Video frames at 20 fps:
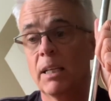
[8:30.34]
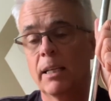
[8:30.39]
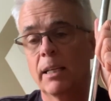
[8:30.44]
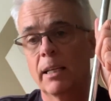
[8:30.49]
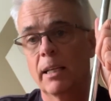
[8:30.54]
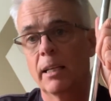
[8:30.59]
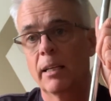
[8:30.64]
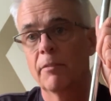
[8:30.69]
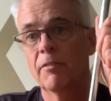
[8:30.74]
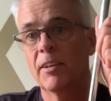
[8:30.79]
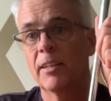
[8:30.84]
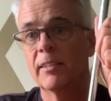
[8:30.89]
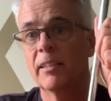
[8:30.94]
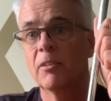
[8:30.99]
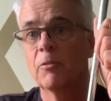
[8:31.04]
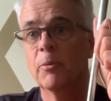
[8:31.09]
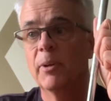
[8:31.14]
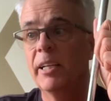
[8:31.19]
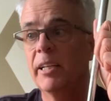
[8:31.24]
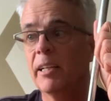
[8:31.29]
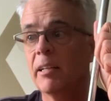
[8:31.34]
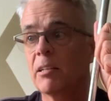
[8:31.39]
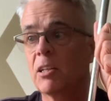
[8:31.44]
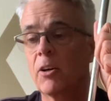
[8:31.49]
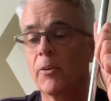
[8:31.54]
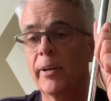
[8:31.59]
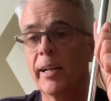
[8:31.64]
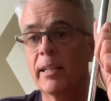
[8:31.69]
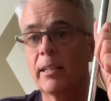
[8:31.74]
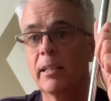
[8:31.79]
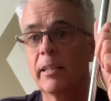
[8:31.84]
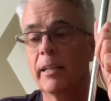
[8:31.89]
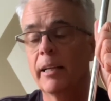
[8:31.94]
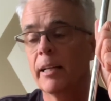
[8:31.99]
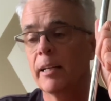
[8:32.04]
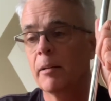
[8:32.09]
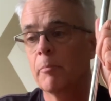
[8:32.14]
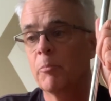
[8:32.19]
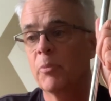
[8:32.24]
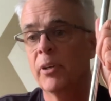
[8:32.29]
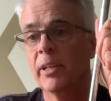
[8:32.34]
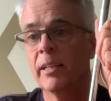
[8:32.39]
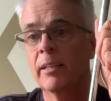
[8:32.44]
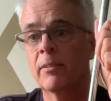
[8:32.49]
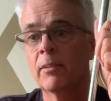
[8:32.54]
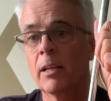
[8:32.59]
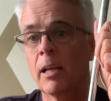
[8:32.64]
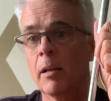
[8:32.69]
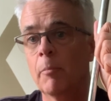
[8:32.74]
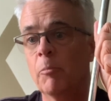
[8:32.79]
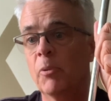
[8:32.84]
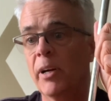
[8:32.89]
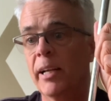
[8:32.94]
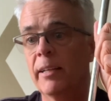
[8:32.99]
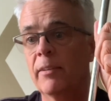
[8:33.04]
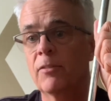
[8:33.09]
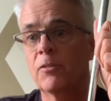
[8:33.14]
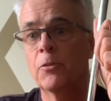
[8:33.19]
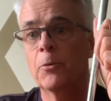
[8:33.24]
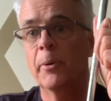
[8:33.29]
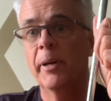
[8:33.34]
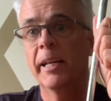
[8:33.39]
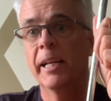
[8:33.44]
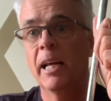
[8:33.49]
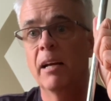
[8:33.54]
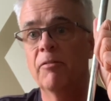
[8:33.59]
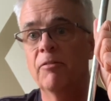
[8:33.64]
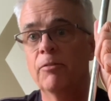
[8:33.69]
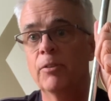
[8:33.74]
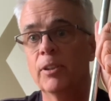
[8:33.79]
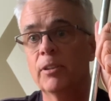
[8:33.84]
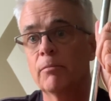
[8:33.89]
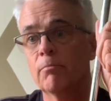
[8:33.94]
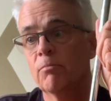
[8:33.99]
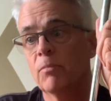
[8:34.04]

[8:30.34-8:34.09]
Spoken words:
If I didn't read it correctly and it breaks 3.5 foot,